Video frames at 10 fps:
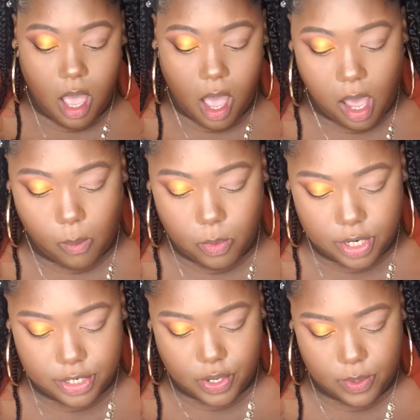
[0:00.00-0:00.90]
We're going
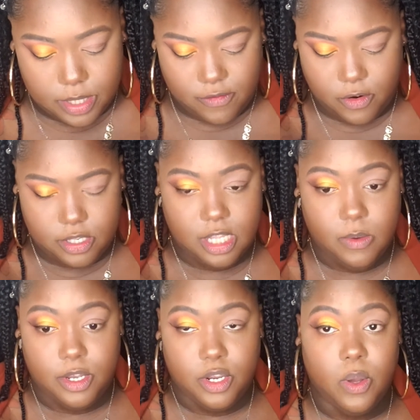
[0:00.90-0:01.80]
to go in the first color we're
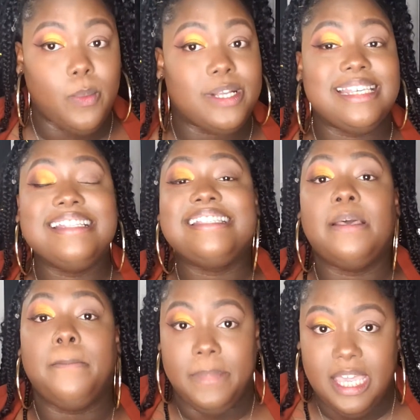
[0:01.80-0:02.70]
going to go in, which to
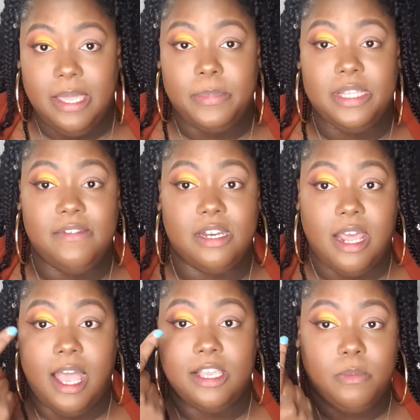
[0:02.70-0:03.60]
me, believe it or
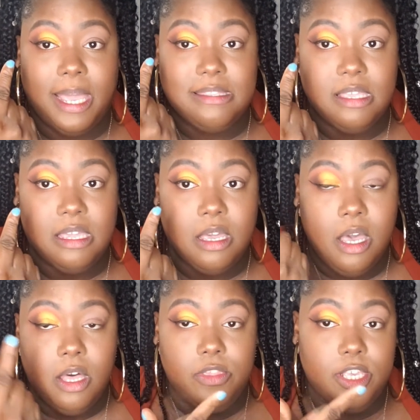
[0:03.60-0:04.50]
not, you might think
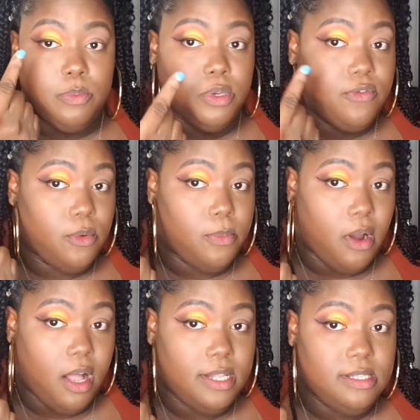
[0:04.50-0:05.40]
this beautiful
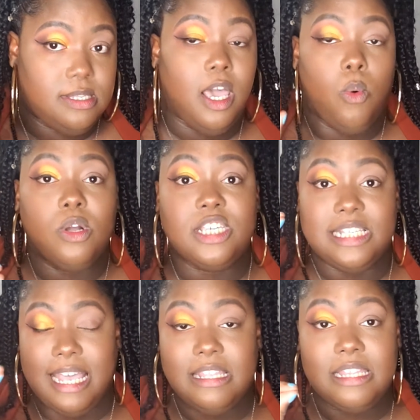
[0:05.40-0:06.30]
bronze, which is
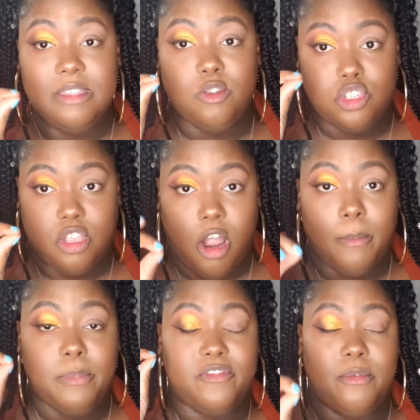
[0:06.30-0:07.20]
technically the star,
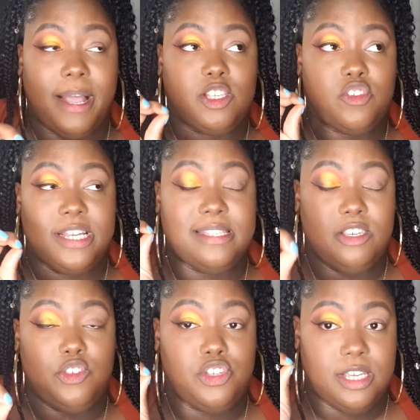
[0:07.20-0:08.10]
but for my
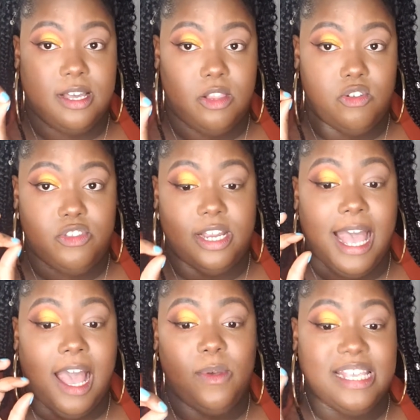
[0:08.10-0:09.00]
transitioning color there,
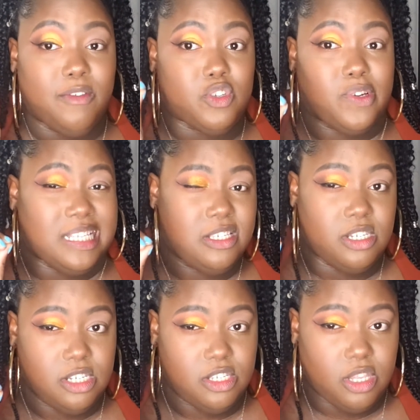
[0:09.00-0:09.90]
I always have a
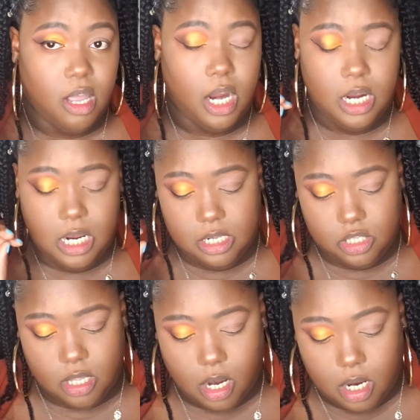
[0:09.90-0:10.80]
transitioning star, and the
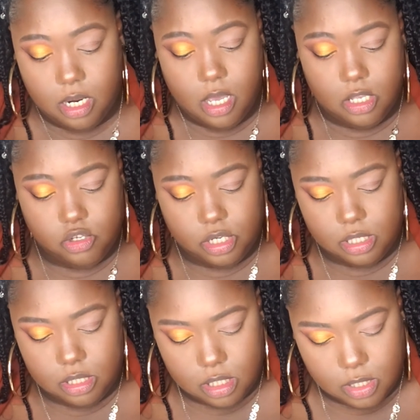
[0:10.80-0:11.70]
star
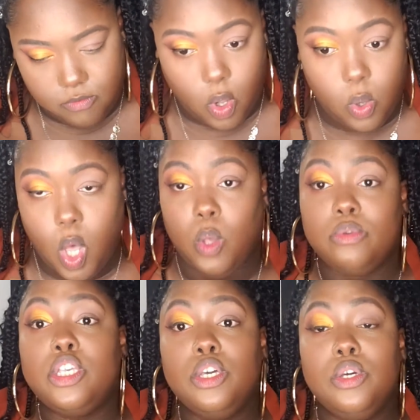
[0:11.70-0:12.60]
transitioning roll goes
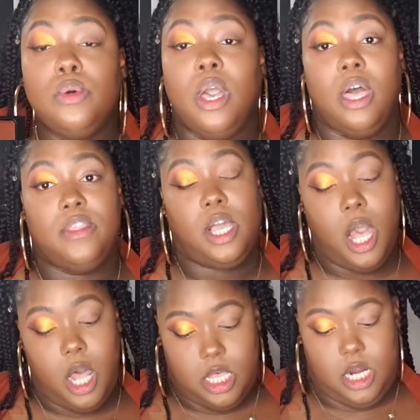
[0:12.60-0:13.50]
to the
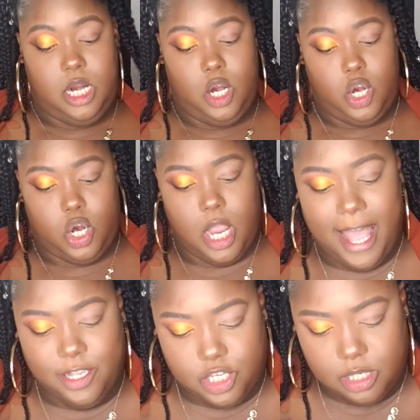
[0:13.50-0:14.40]
color
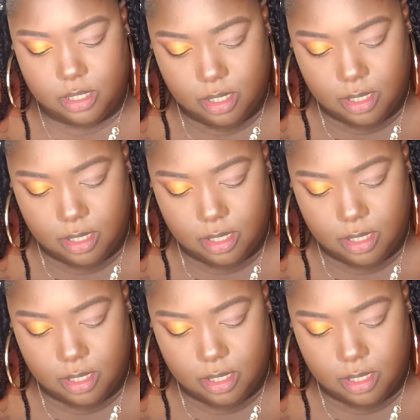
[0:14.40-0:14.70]
edges,